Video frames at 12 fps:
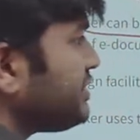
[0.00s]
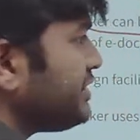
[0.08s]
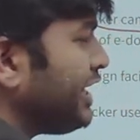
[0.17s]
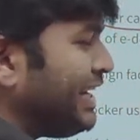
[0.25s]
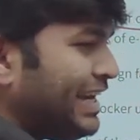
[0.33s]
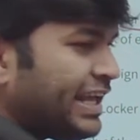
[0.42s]
the
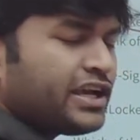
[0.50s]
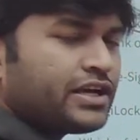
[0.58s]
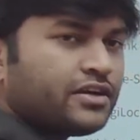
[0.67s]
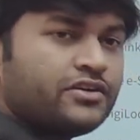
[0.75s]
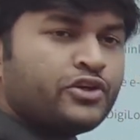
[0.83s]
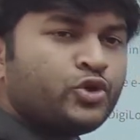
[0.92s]
link
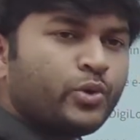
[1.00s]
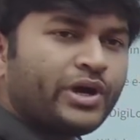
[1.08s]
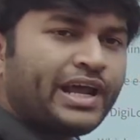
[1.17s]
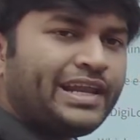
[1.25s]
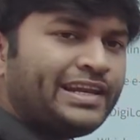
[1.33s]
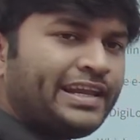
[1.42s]

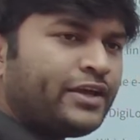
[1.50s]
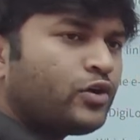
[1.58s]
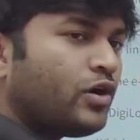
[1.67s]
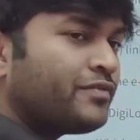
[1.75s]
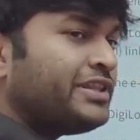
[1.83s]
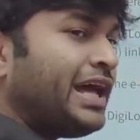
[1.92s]
URI link
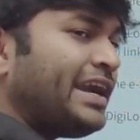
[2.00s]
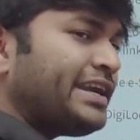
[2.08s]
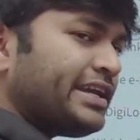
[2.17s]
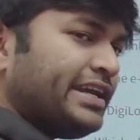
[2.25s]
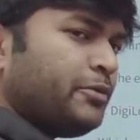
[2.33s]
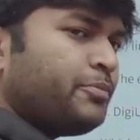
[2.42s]
of that
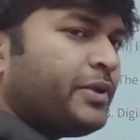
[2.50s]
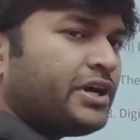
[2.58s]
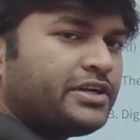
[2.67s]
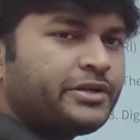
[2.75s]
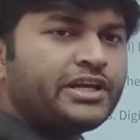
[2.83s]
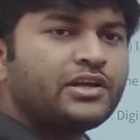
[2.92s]
e
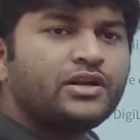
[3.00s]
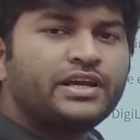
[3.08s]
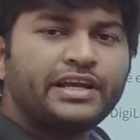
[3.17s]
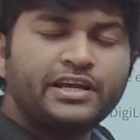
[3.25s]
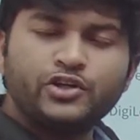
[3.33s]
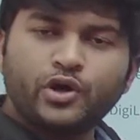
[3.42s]
particular
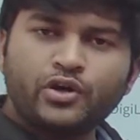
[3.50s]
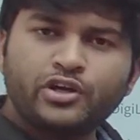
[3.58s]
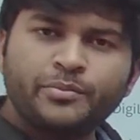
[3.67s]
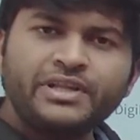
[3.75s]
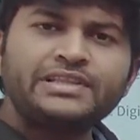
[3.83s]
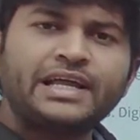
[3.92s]
e
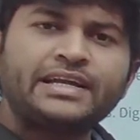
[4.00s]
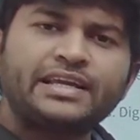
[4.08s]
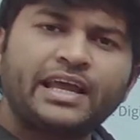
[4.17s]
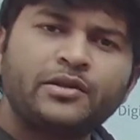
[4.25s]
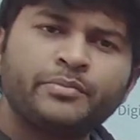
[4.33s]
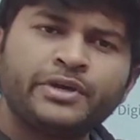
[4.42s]
document that
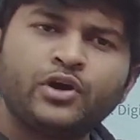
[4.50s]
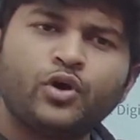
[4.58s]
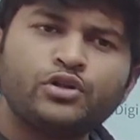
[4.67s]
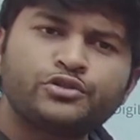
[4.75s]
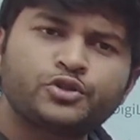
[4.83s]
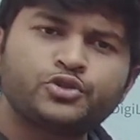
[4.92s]
can be
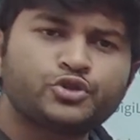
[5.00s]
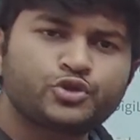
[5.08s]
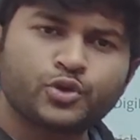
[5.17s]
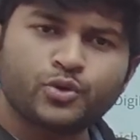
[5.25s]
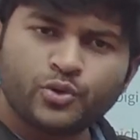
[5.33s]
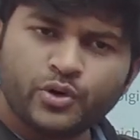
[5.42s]
also
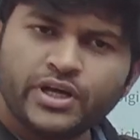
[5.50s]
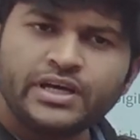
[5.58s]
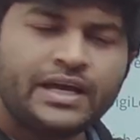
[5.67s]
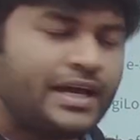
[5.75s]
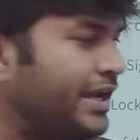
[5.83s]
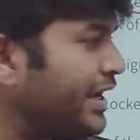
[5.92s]
stored
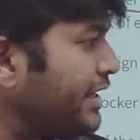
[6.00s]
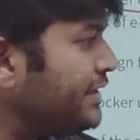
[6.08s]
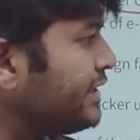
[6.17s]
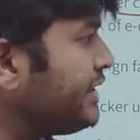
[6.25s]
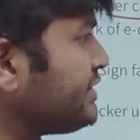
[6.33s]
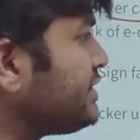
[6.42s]
in
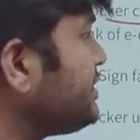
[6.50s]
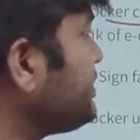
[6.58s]
this